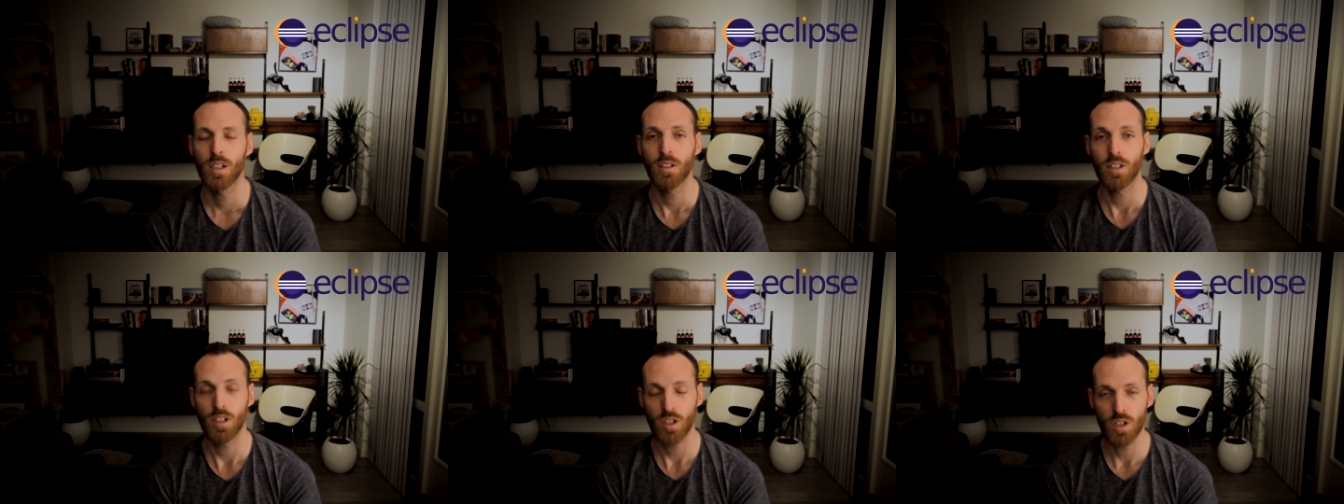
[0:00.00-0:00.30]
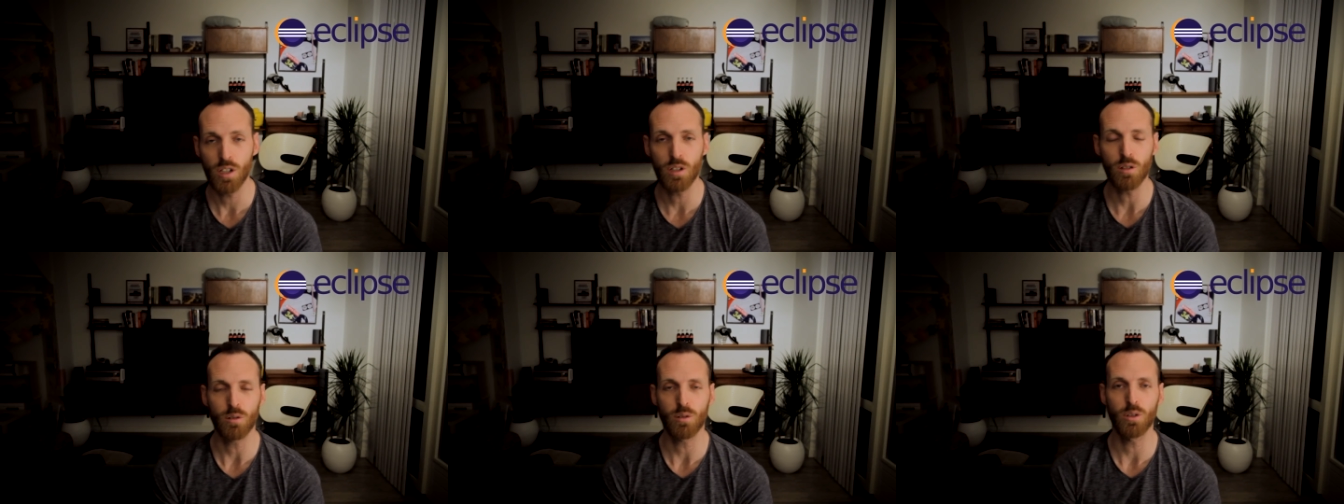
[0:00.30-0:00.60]
This
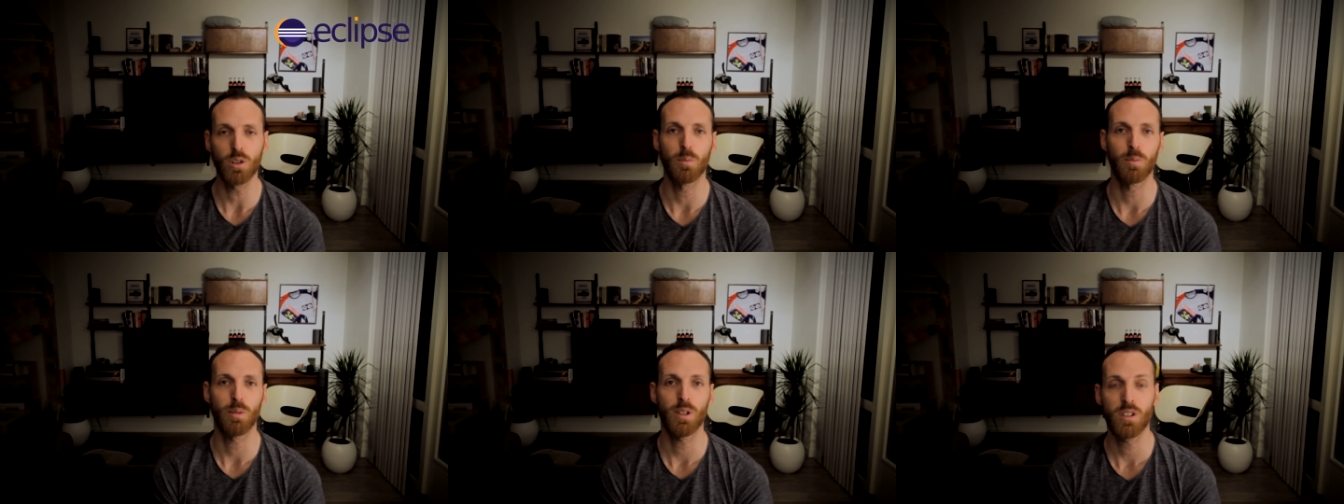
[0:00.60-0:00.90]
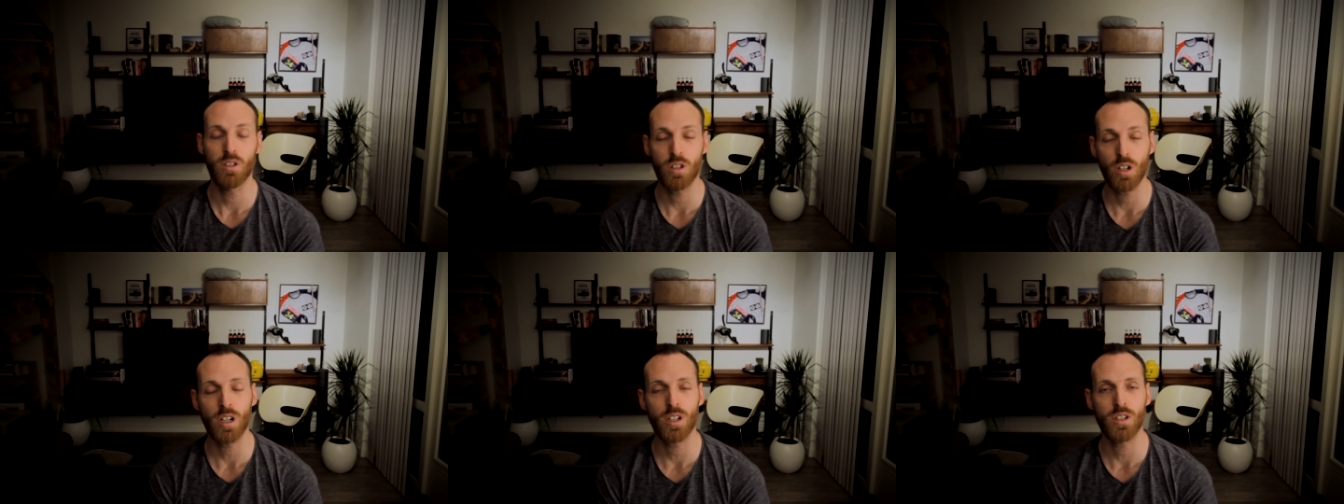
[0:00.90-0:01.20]
new group
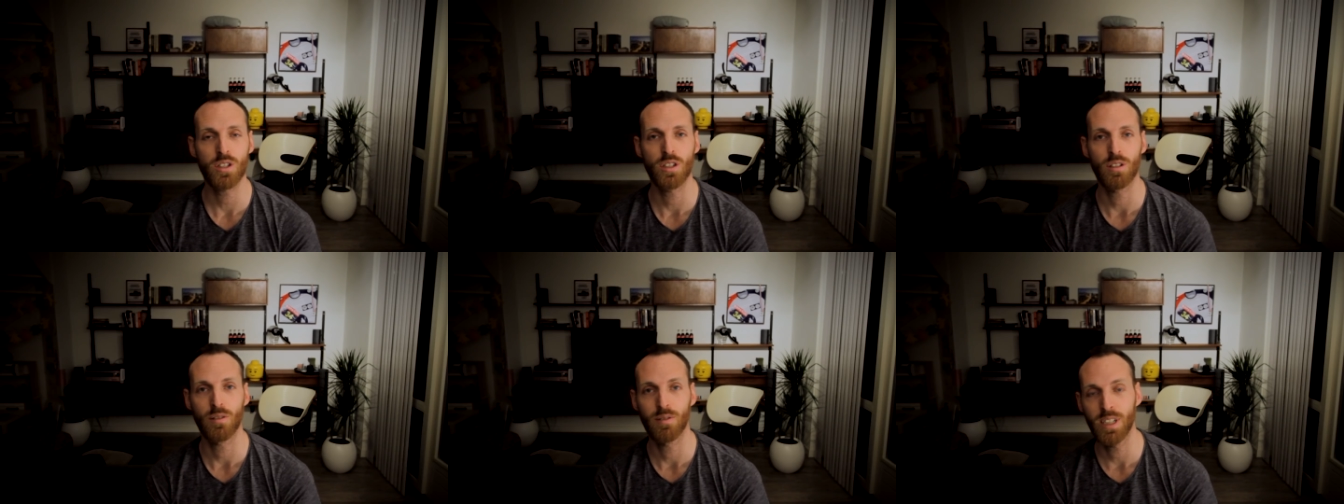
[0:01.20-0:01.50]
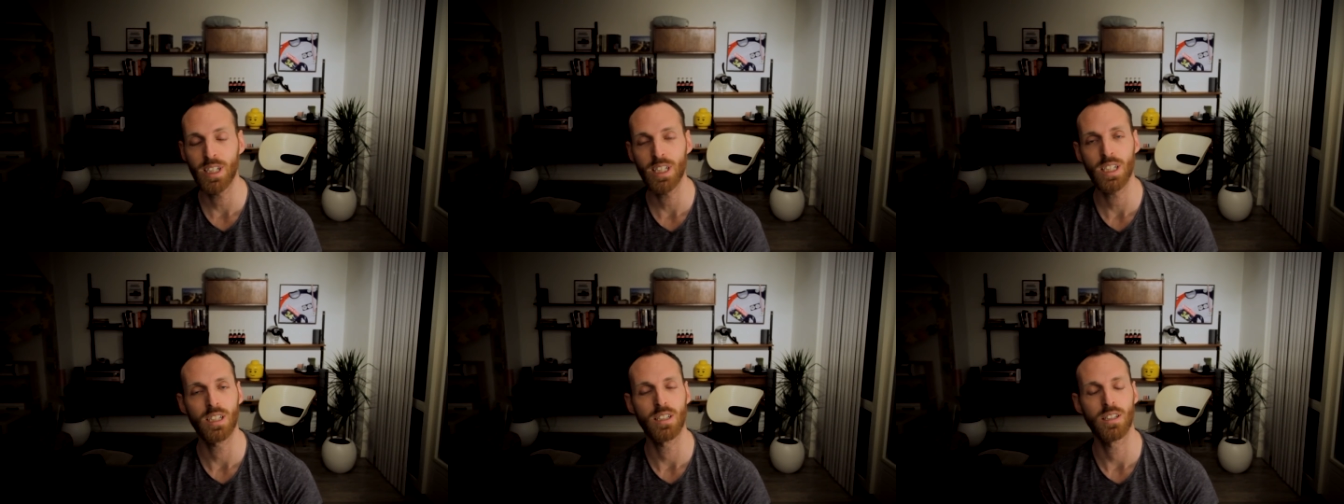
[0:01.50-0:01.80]
in charge of
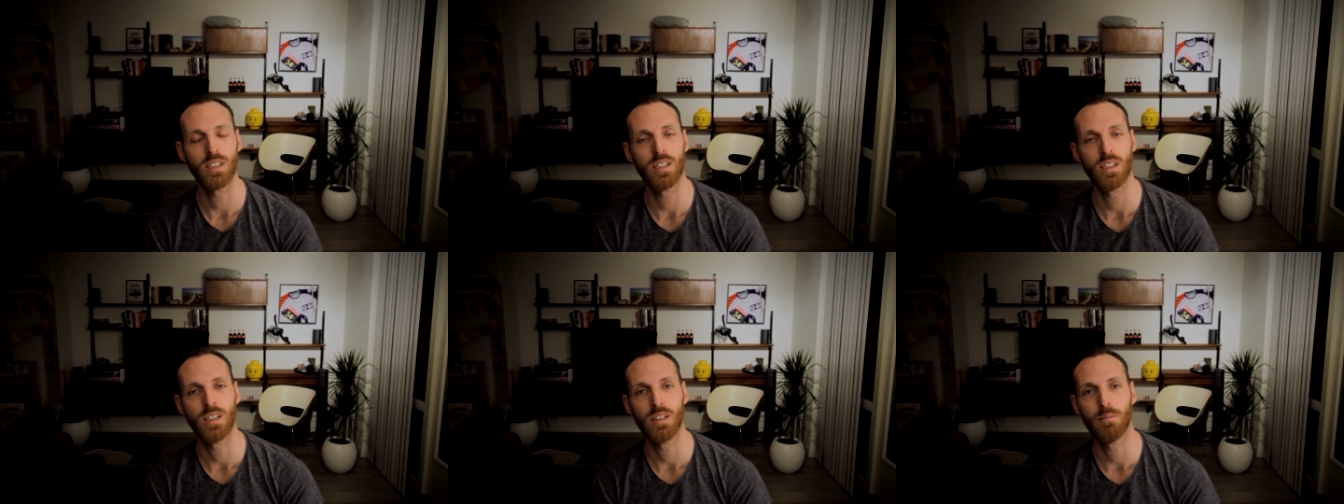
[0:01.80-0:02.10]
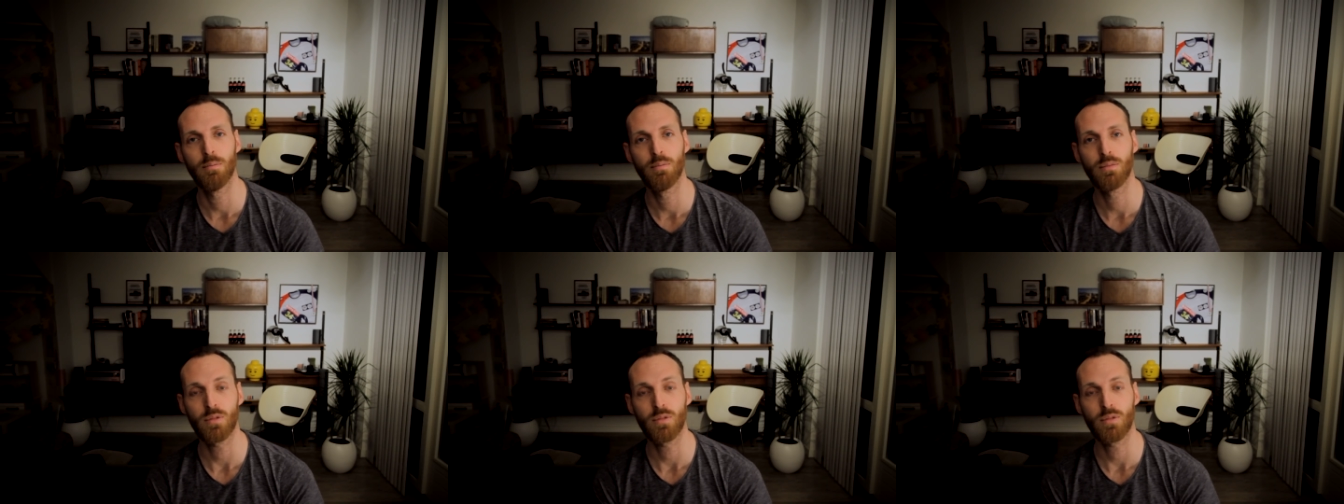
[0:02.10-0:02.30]
leading the